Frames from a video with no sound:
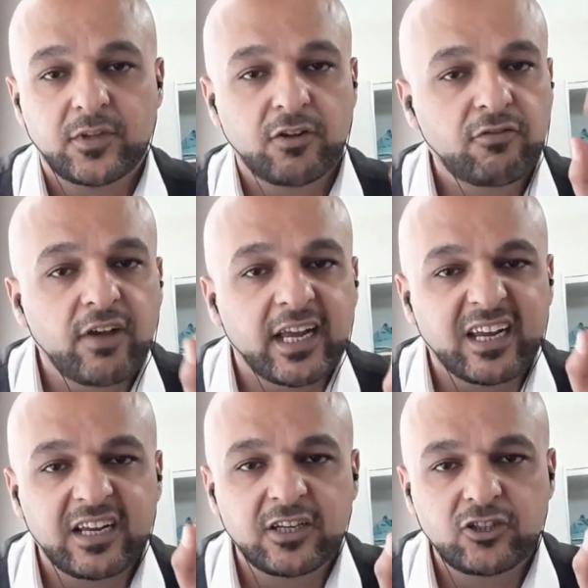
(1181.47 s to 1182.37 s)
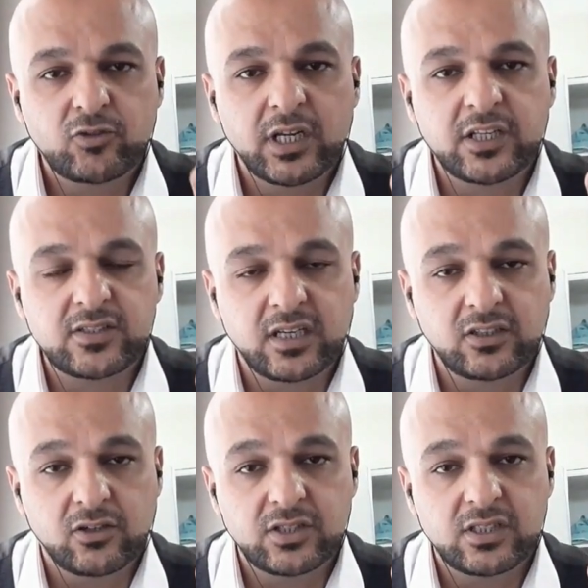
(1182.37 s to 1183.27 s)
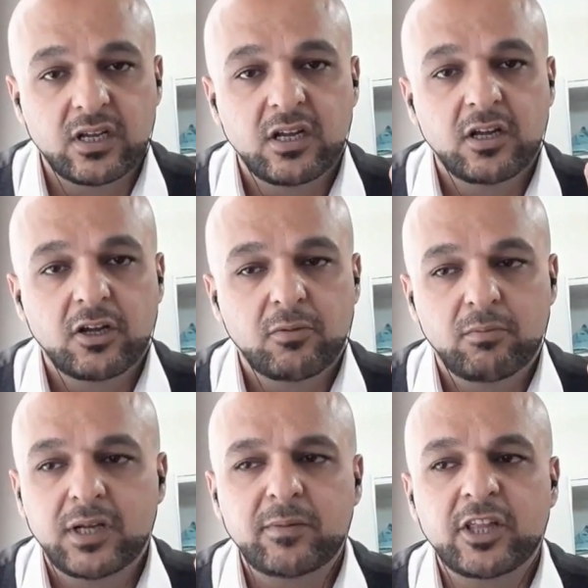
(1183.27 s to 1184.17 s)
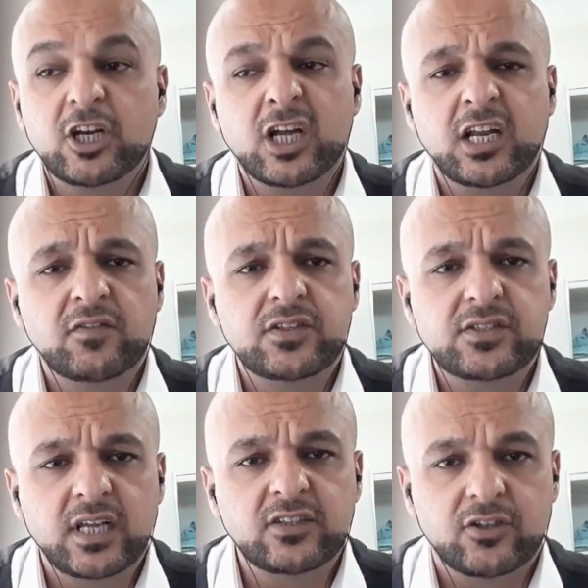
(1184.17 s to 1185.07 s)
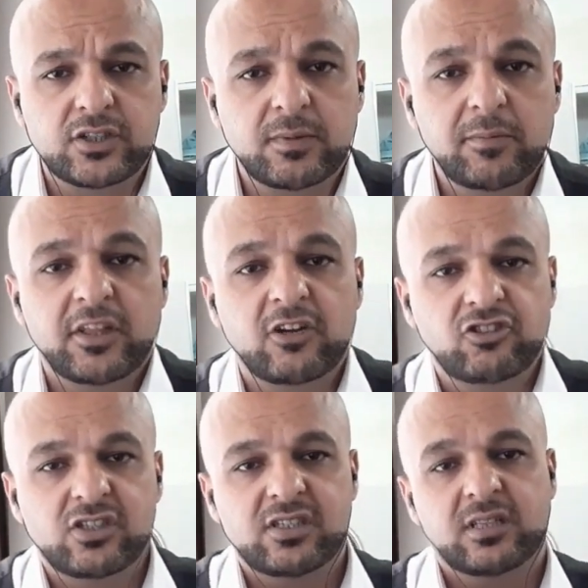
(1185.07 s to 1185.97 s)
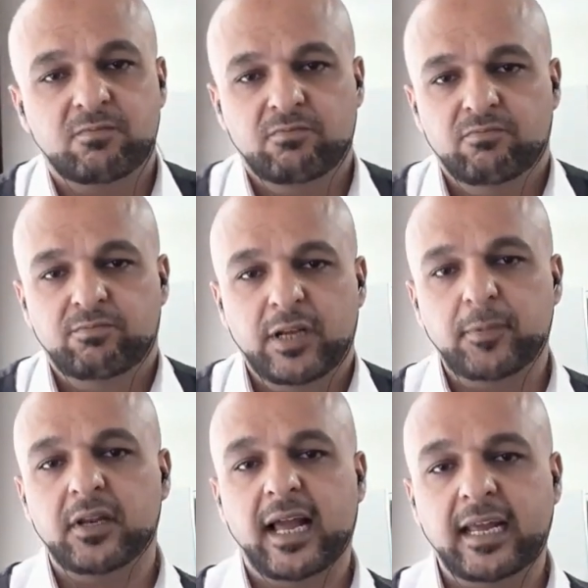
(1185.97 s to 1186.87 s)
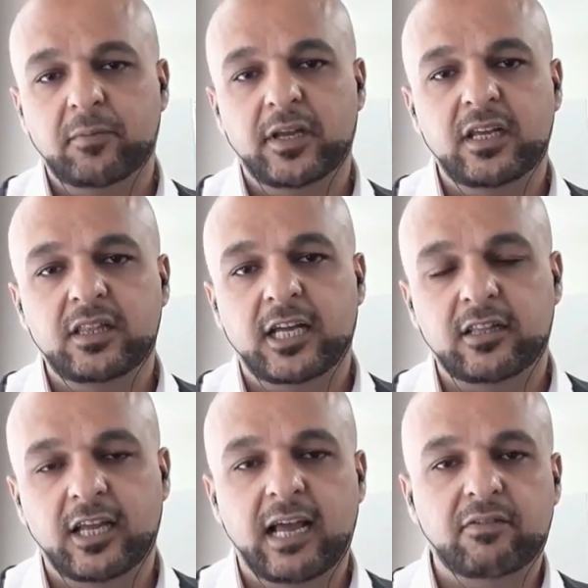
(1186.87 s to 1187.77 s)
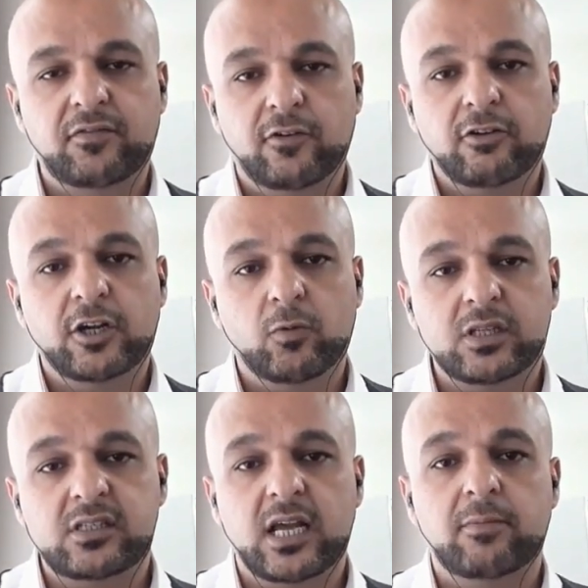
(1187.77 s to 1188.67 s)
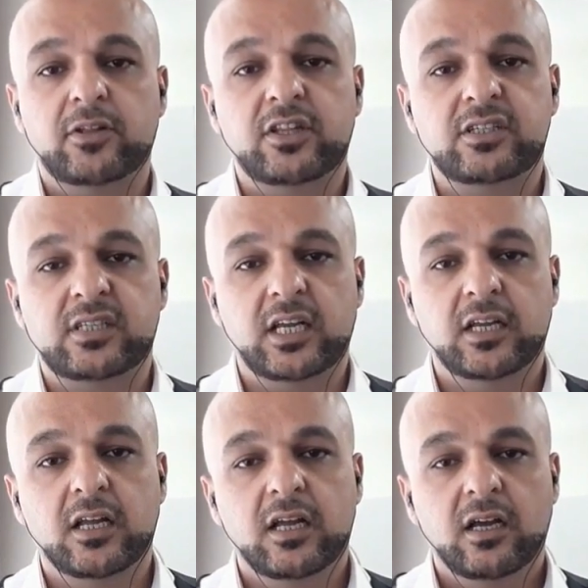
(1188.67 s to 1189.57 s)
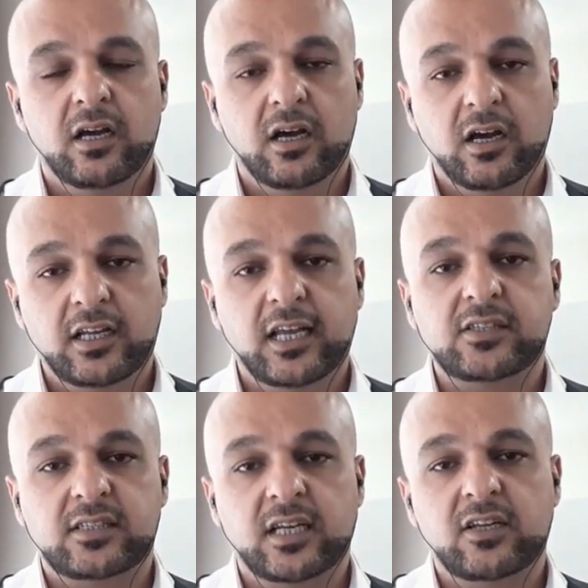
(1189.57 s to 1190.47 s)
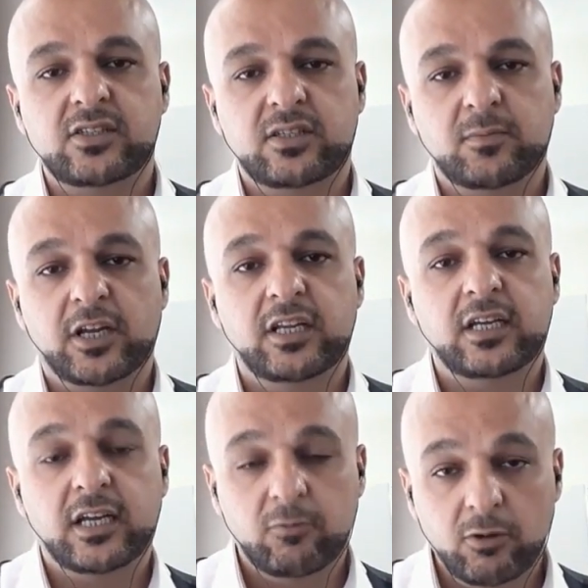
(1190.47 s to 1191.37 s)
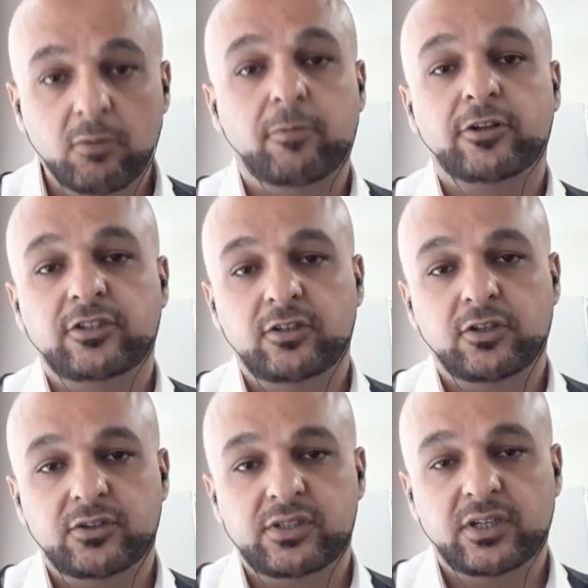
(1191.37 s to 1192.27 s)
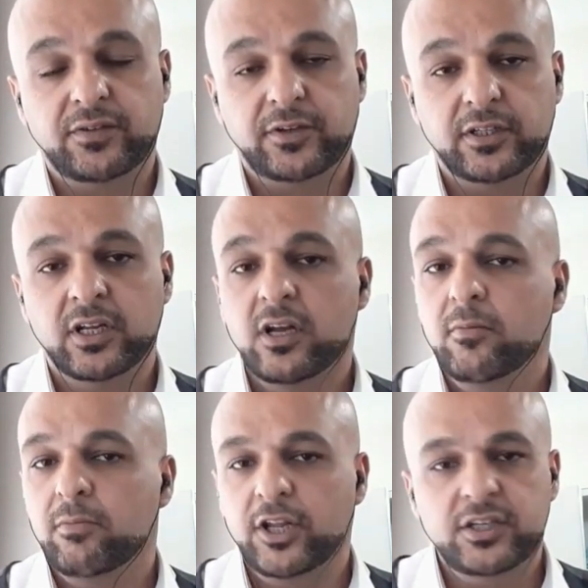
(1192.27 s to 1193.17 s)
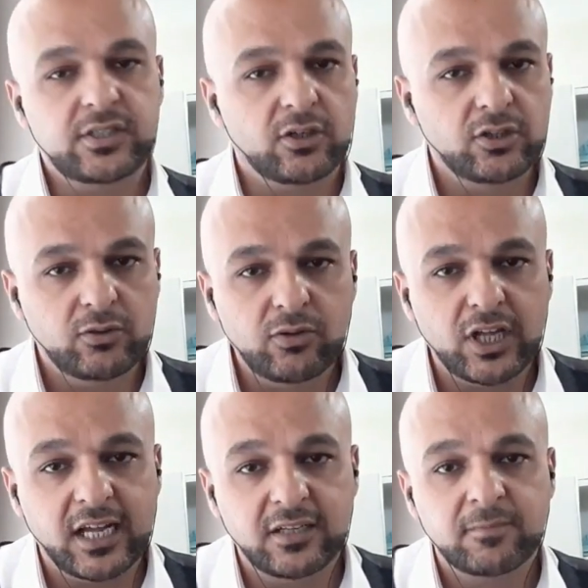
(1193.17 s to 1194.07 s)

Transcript: Fake training centers. Maybe they're not even centers. Maybe they're just people like me that they have a phone and WhatsApp and they say, yes, send us money and we will print you your certificate. Please don't do that.